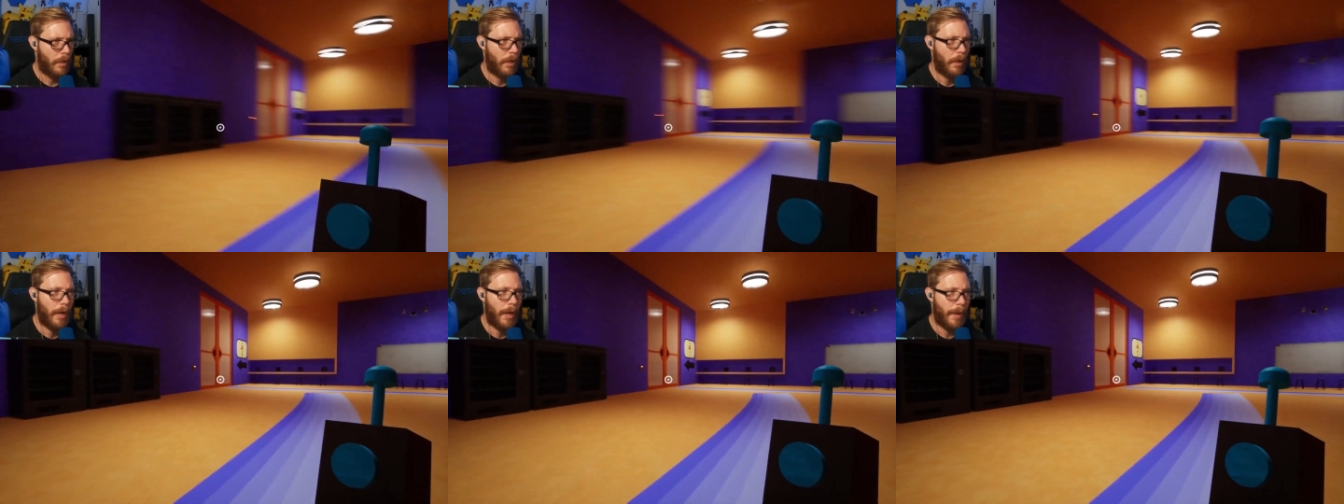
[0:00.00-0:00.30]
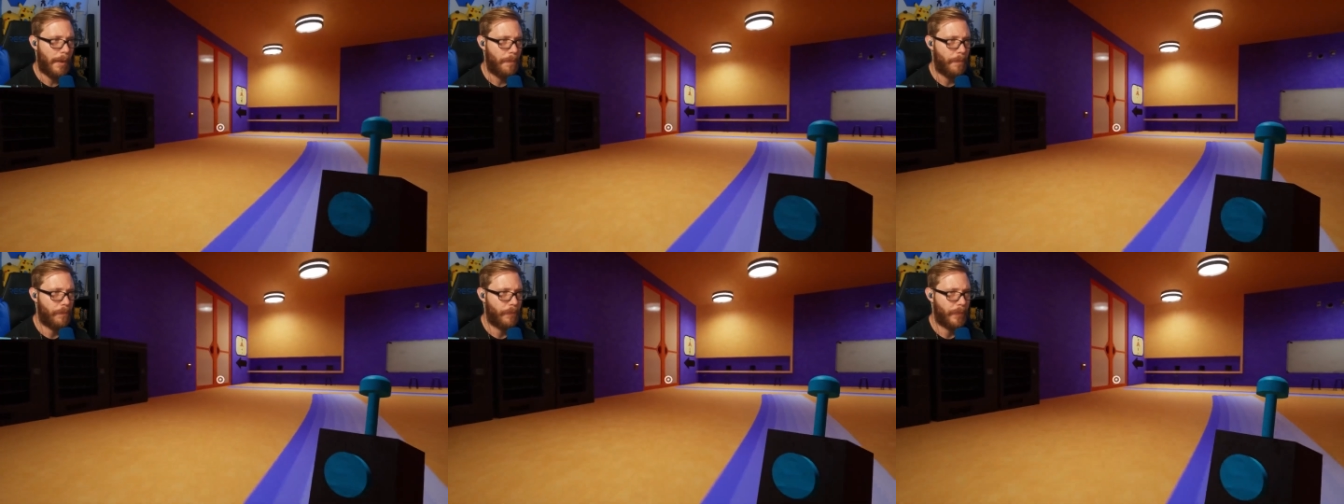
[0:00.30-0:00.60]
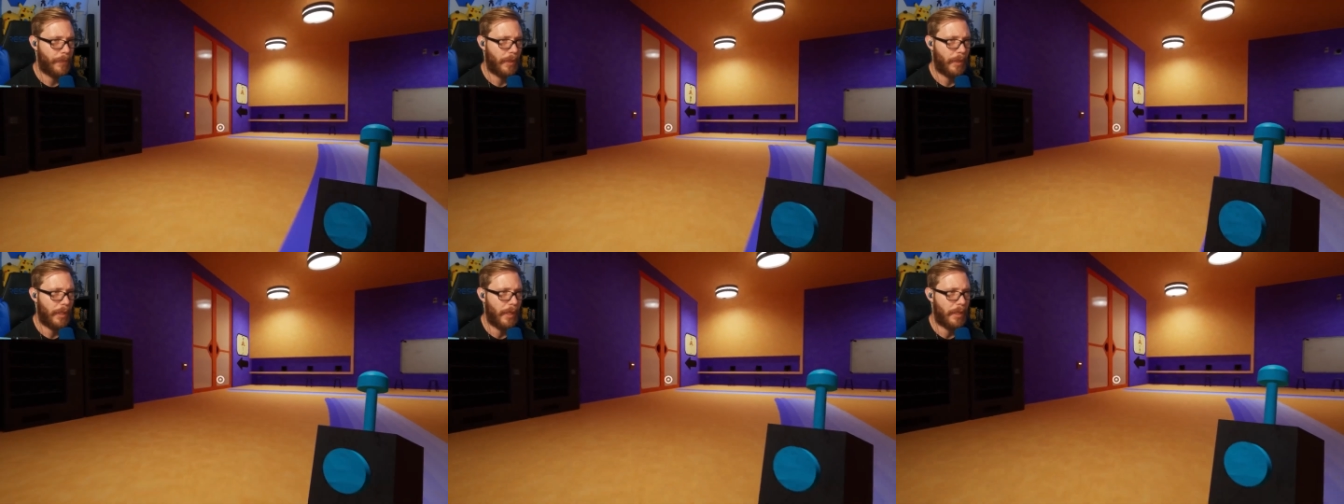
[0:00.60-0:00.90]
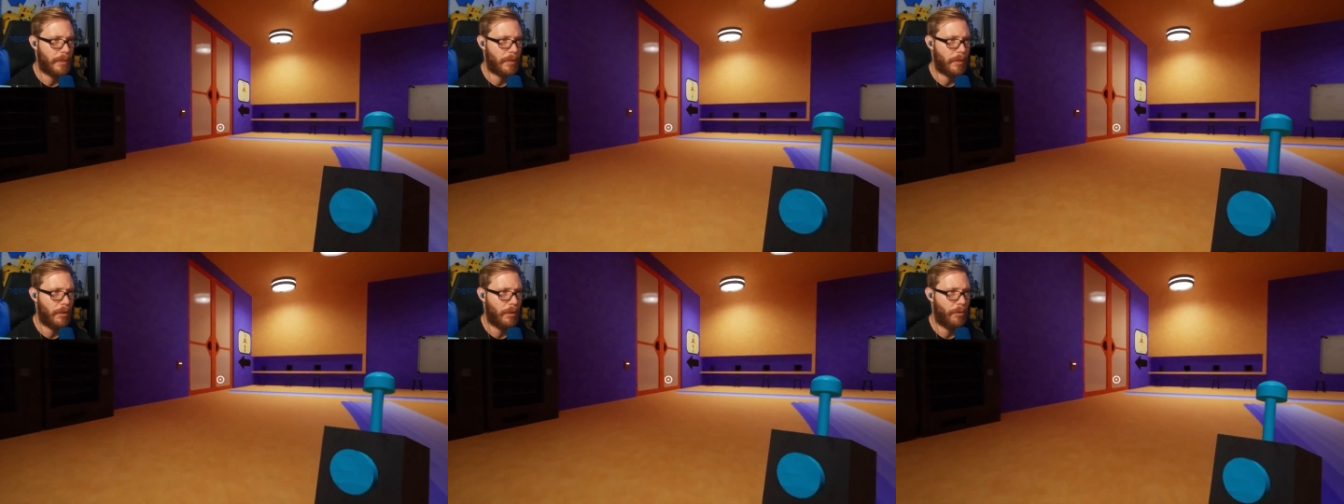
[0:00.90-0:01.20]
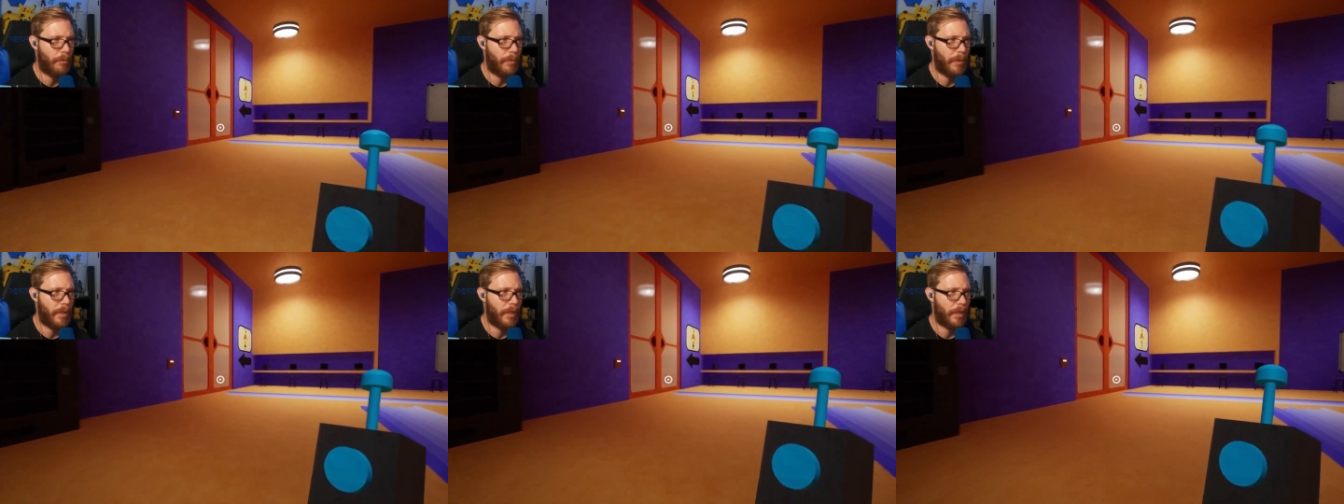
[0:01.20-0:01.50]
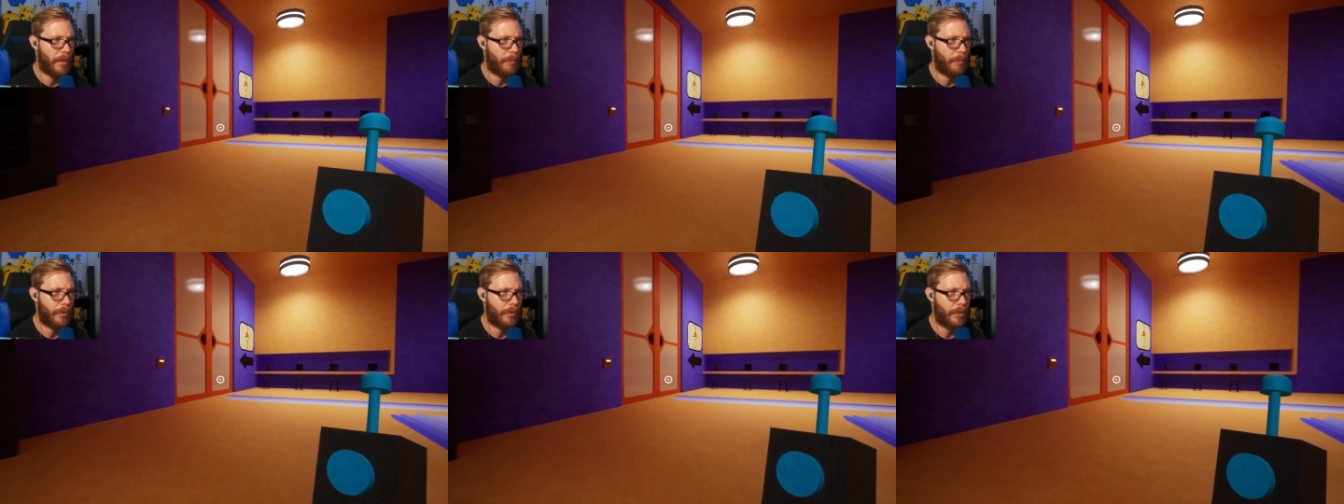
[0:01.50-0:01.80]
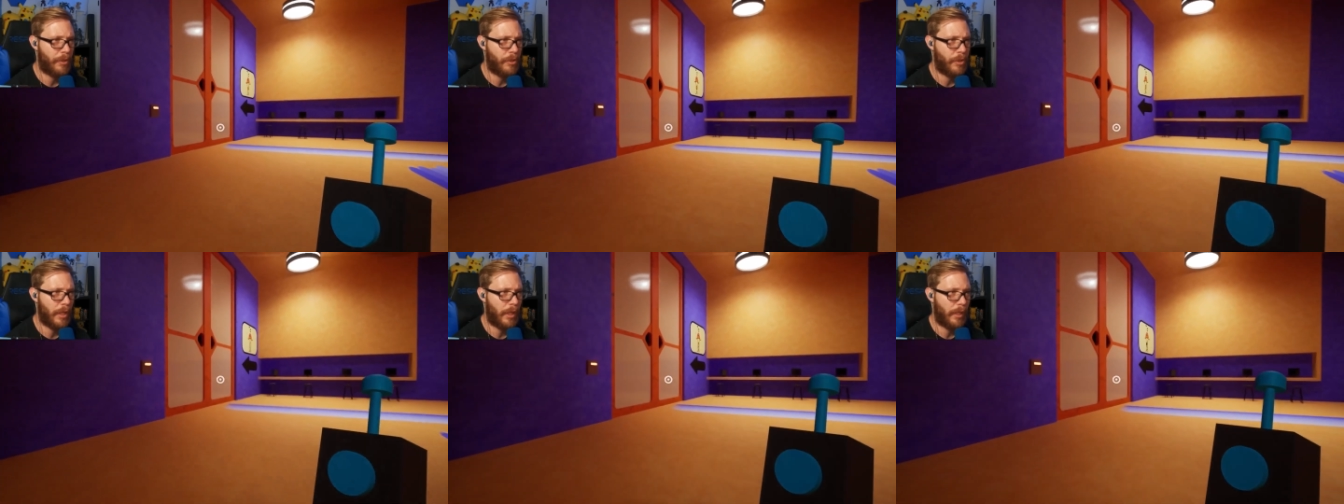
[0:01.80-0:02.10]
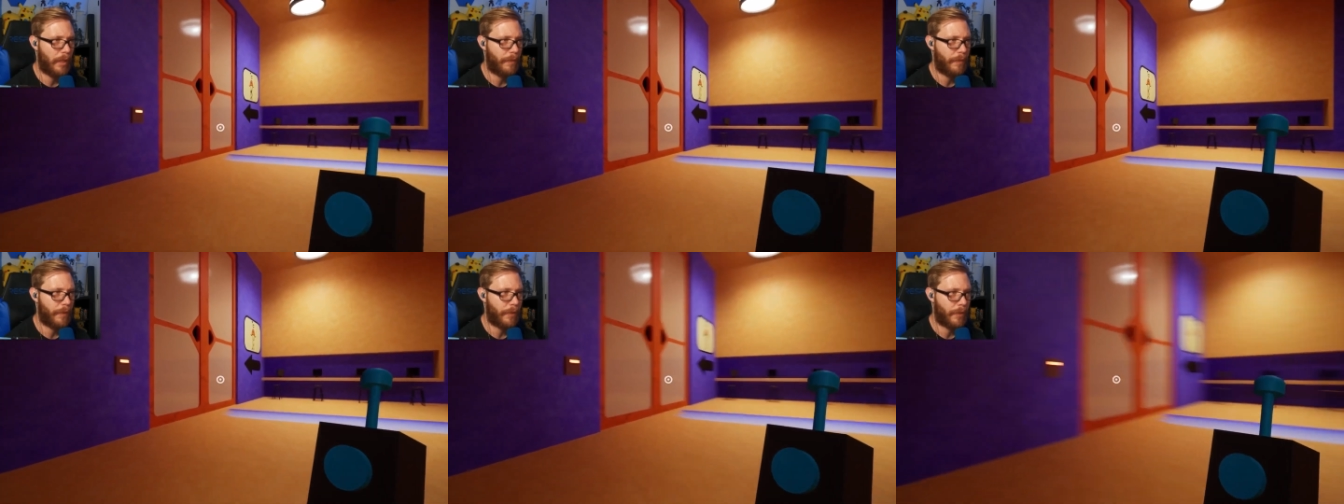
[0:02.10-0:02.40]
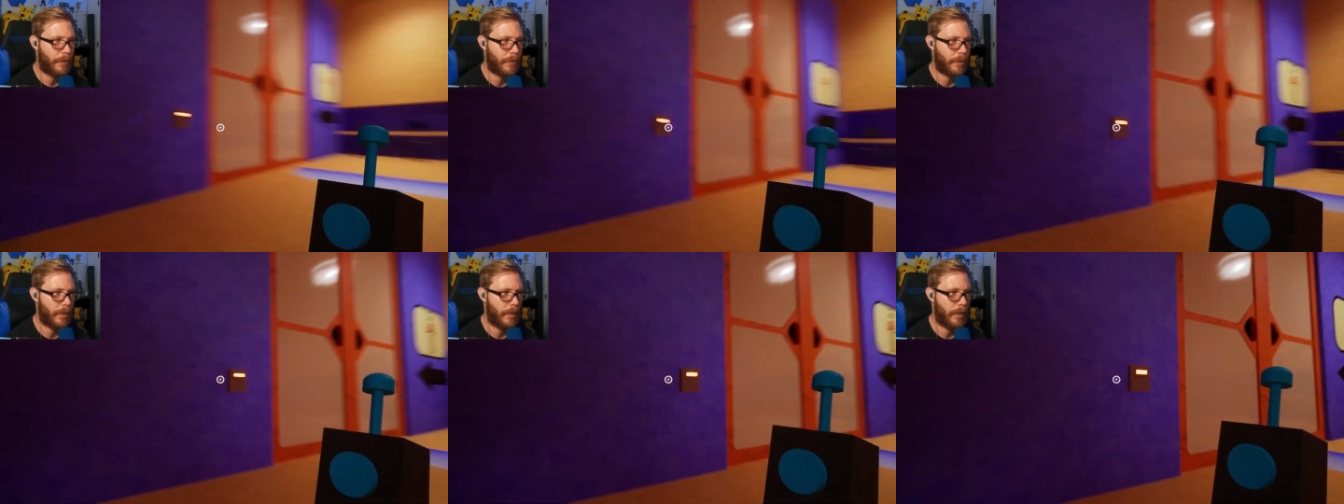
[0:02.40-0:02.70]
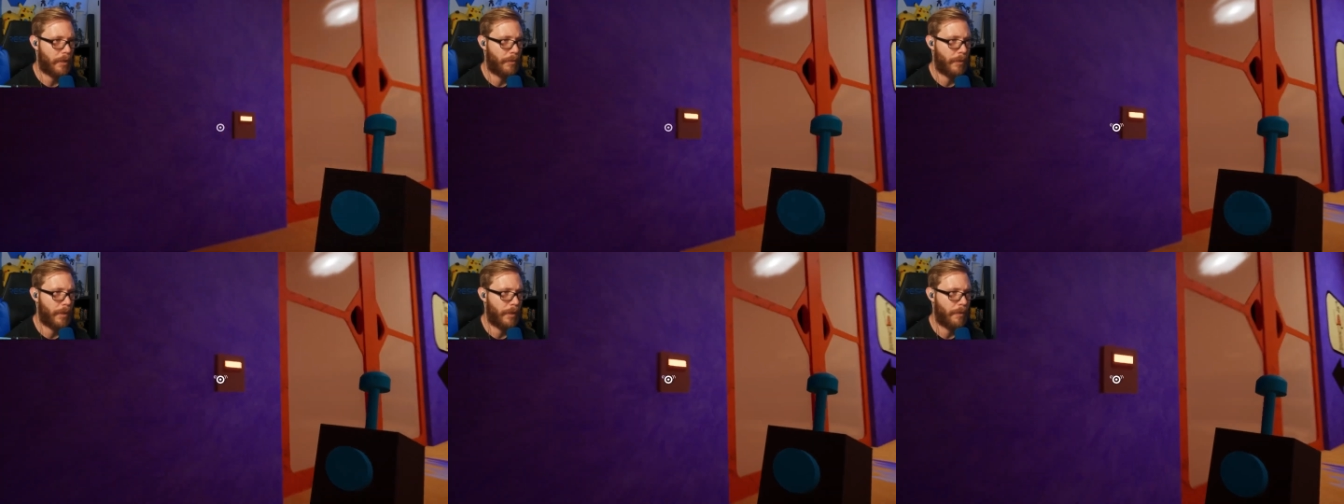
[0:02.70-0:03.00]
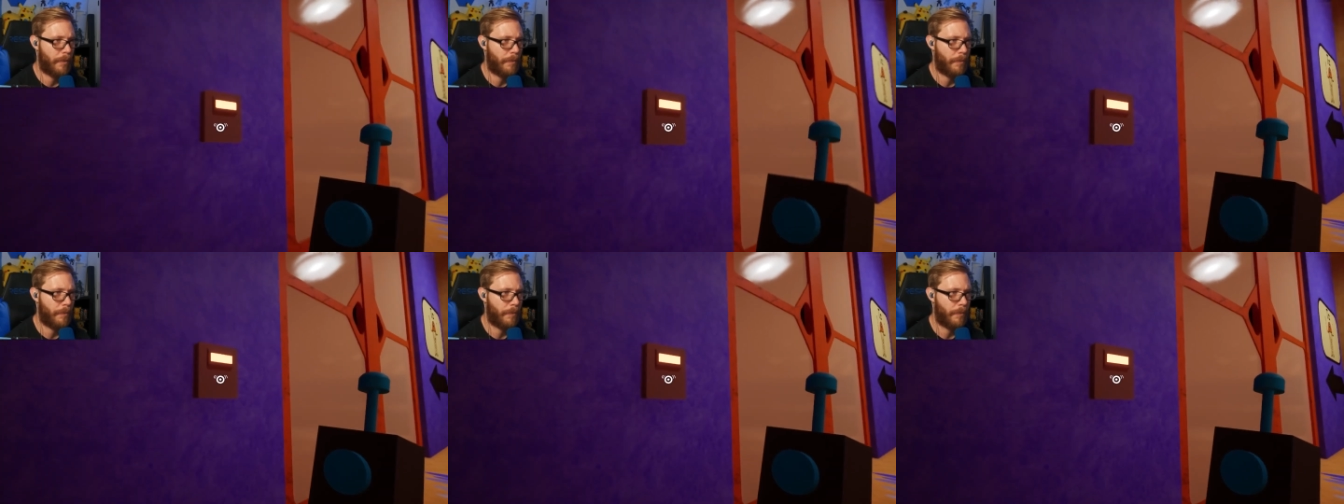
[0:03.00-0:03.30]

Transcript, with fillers: Alright, let's go meet up with the jellyfish, shall we?